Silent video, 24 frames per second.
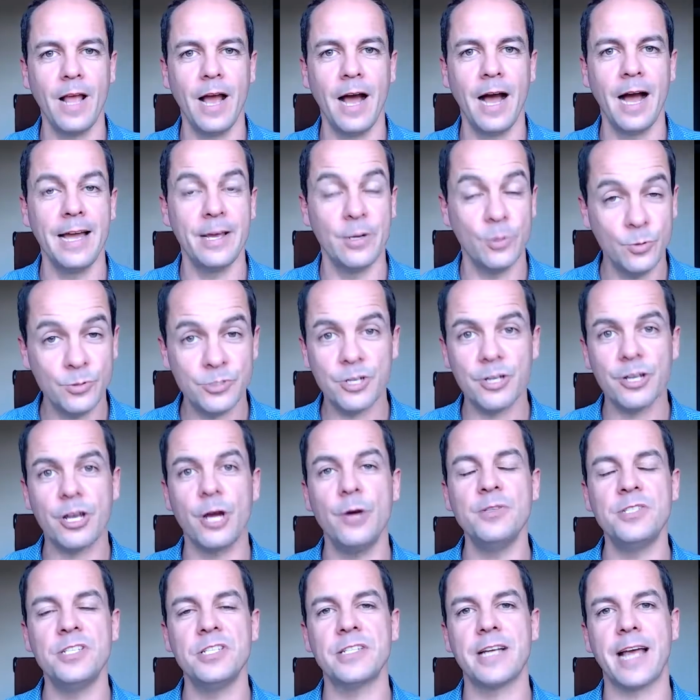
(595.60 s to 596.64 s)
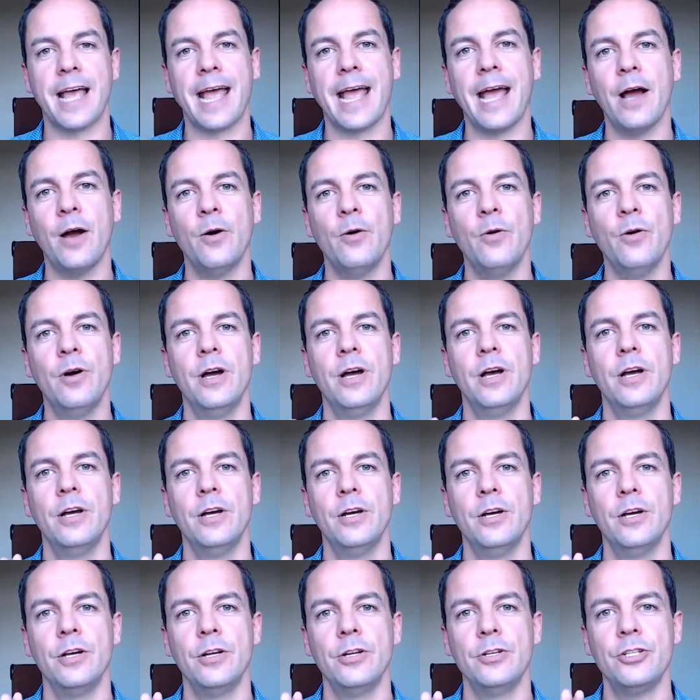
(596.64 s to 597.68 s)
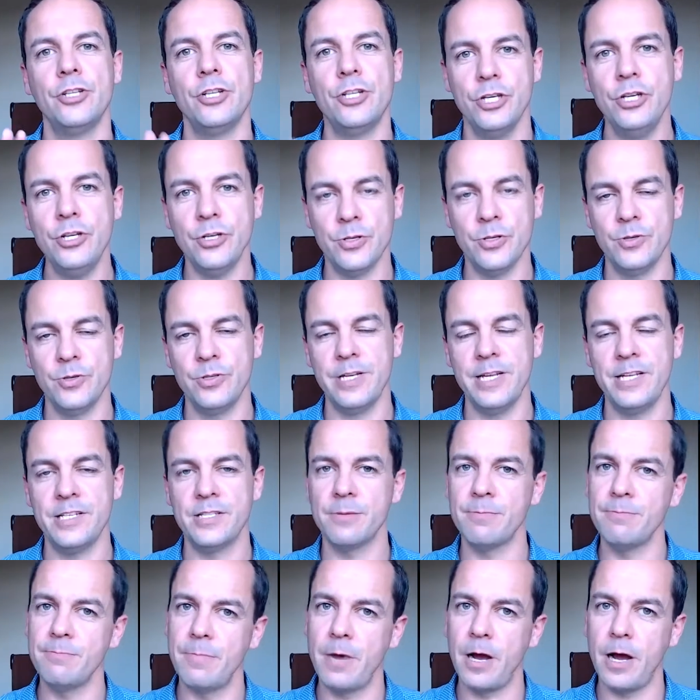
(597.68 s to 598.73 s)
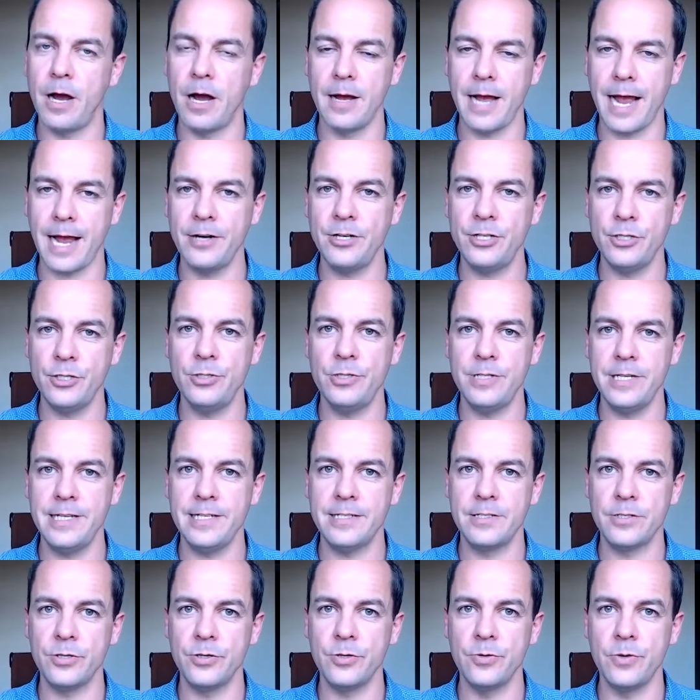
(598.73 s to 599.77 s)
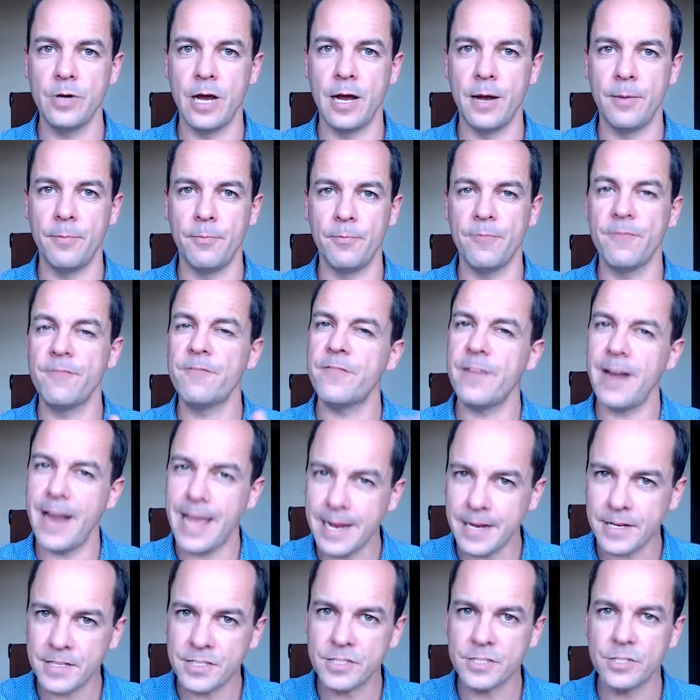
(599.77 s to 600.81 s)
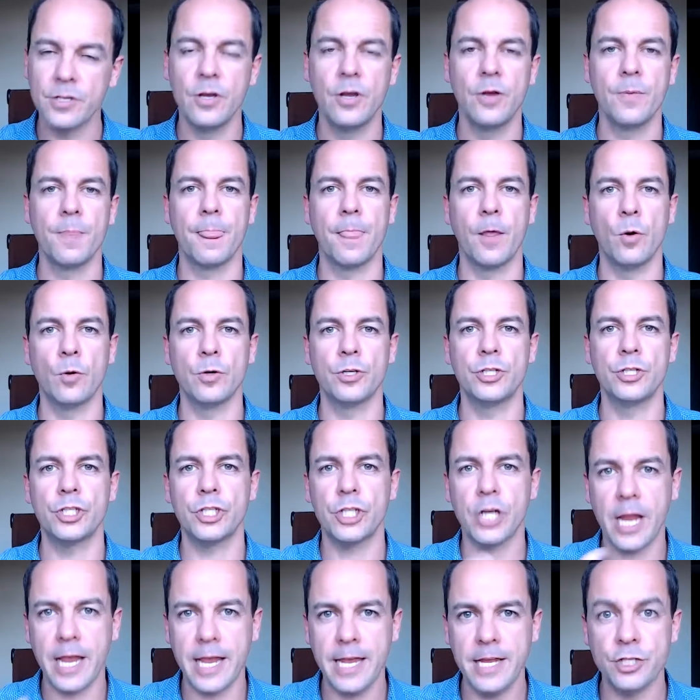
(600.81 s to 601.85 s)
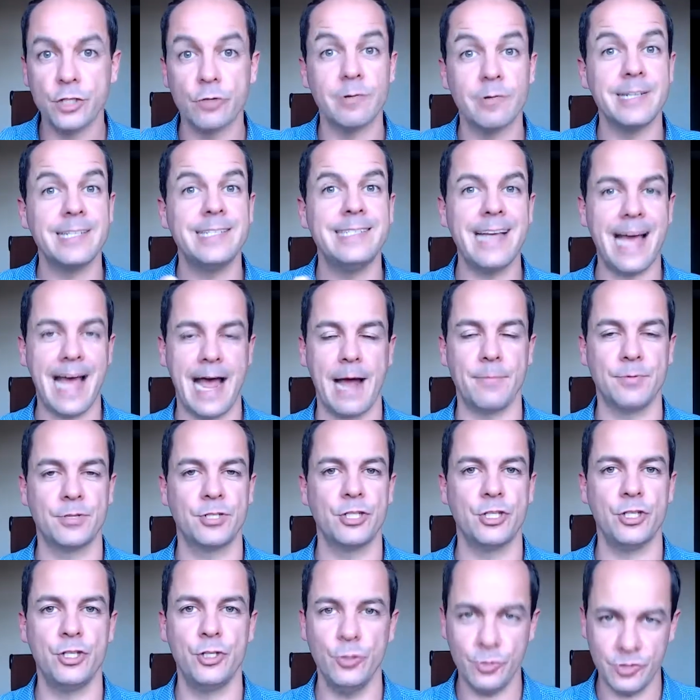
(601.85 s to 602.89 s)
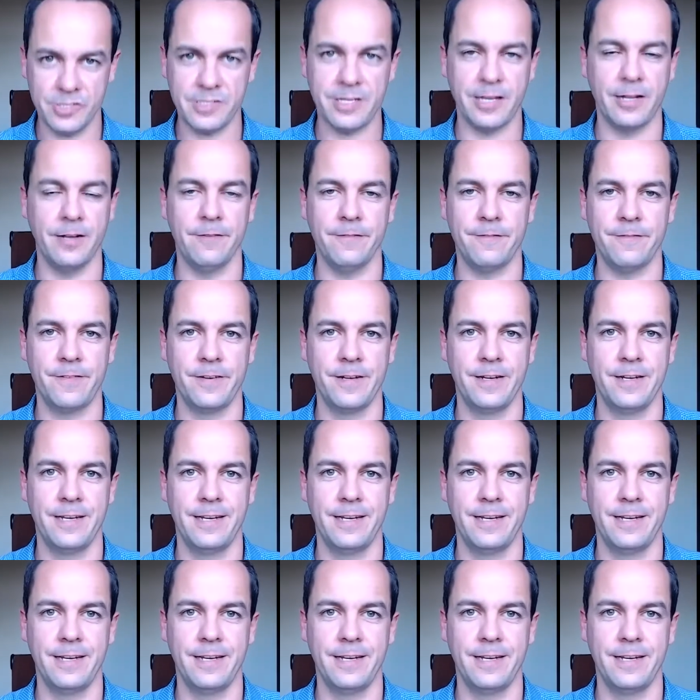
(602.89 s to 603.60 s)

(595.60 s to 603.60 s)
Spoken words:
It also goes into how How do you need to flex or change or adapt yourself